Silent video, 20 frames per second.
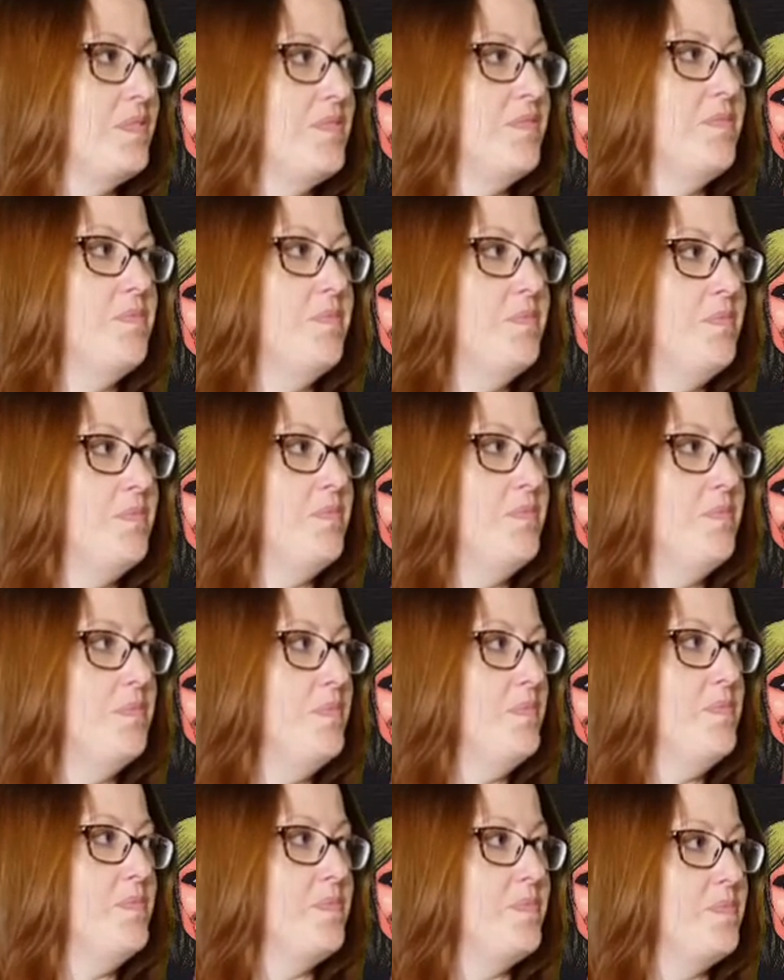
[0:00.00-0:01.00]

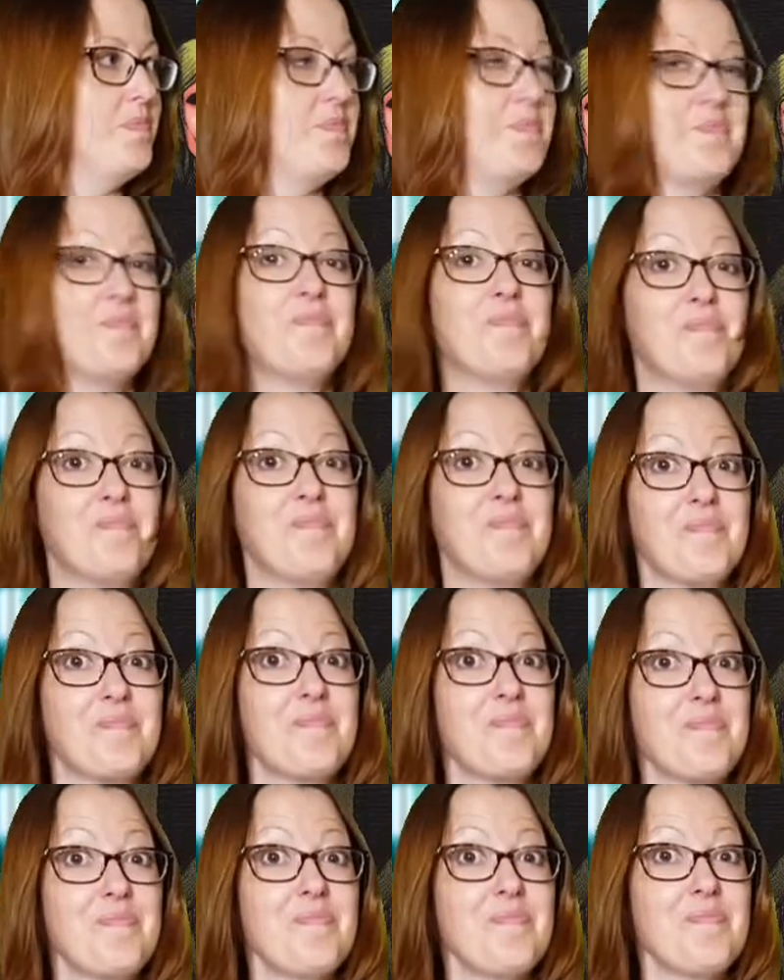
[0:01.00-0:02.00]

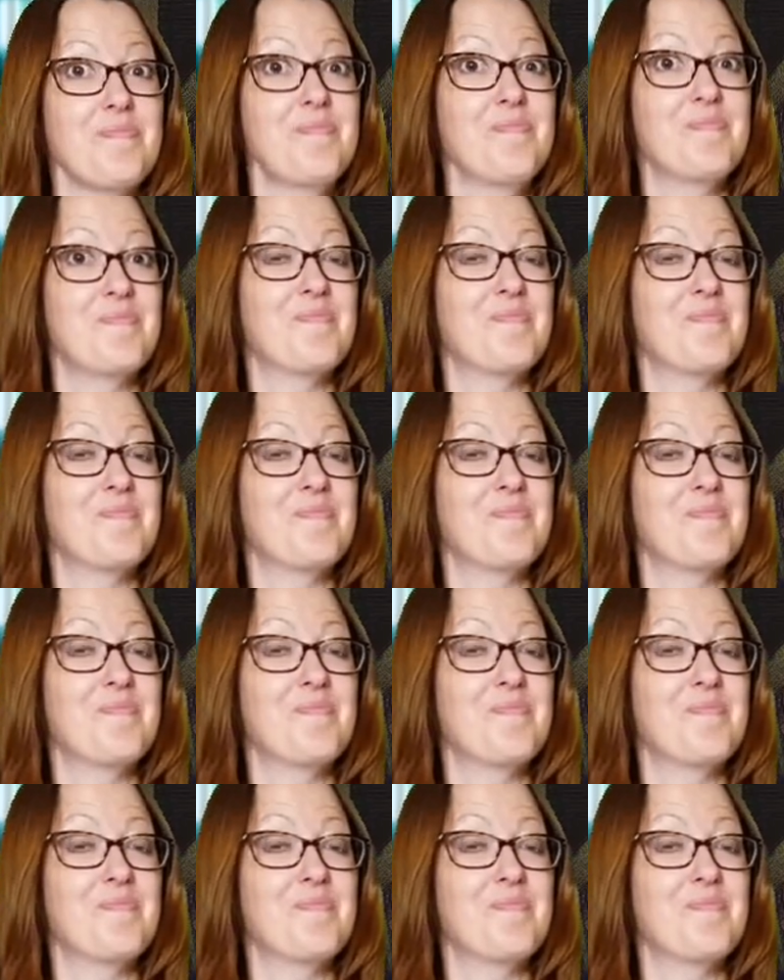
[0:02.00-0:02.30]
No words are spoken by the person on screen.